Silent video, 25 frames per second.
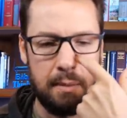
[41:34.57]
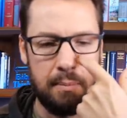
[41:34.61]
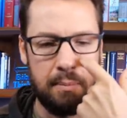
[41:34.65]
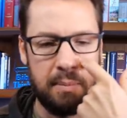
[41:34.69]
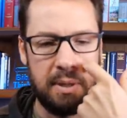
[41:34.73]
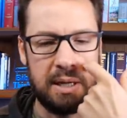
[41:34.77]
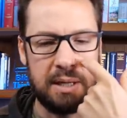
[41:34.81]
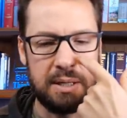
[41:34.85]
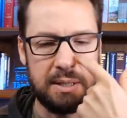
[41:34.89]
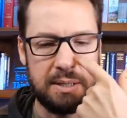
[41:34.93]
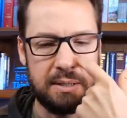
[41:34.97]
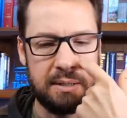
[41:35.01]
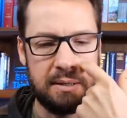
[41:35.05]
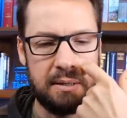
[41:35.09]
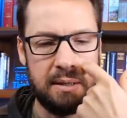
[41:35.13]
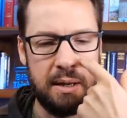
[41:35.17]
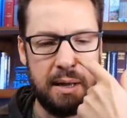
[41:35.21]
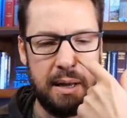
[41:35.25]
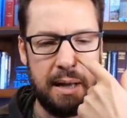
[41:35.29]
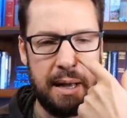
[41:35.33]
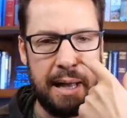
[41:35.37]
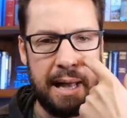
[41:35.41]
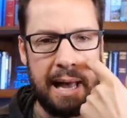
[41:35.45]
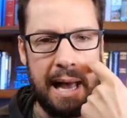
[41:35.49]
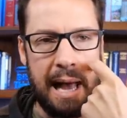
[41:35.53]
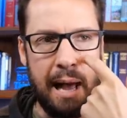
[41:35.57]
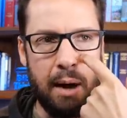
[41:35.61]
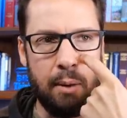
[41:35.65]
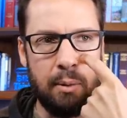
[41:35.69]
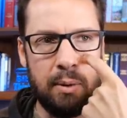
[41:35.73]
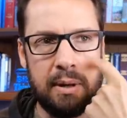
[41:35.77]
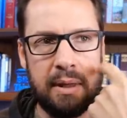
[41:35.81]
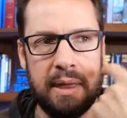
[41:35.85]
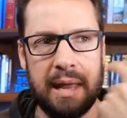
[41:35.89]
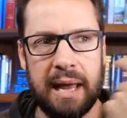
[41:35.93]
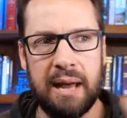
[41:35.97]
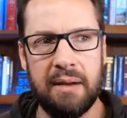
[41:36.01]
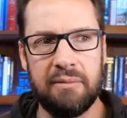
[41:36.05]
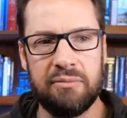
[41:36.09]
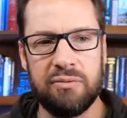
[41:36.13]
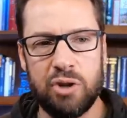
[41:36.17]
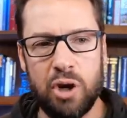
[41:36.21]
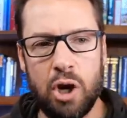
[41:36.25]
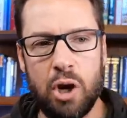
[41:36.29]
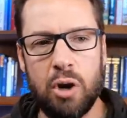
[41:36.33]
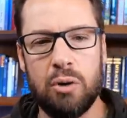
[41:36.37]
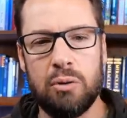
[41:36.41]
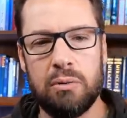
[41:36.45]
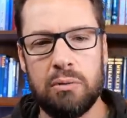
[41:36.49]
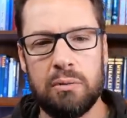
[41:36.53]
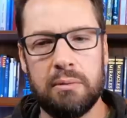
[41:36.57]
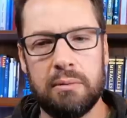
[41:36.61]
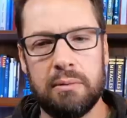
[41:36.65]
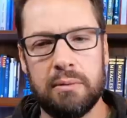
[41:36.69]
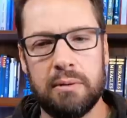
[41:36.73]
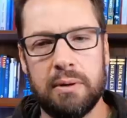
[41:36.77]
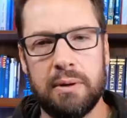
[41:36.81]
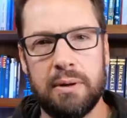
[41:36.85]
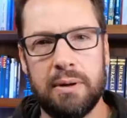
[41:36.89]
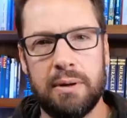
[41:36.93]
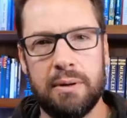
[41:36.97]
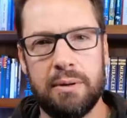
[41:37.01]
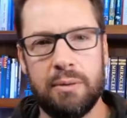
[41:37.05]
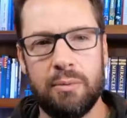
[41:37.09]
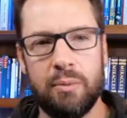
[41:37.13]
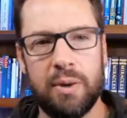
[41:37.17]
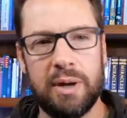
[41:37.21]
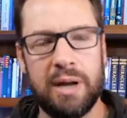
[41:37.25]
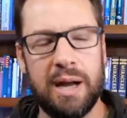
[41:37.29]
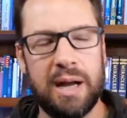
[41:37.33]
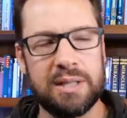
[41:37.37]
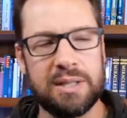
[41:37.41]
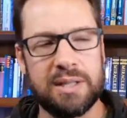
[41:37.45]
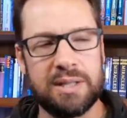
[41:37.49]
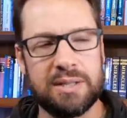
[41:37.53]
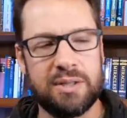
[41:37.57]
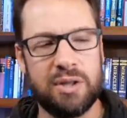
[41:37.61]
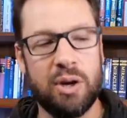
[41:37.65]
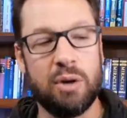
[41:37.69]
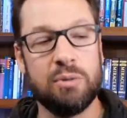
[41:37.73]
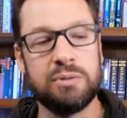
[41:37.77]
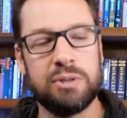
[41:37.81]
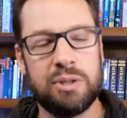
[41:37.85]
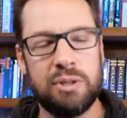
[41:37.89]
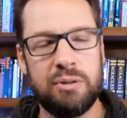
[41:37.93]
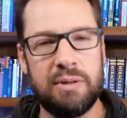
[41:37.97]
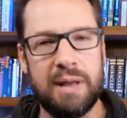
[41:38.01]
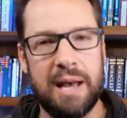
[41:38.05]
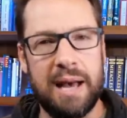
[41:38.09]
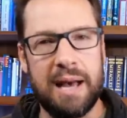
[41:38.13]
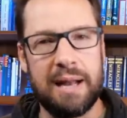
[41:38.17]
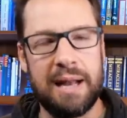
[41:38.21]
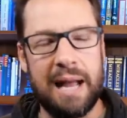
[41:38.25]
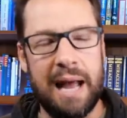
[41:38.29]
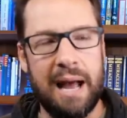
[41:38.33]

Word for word: Because how would they have known when God says don't do that?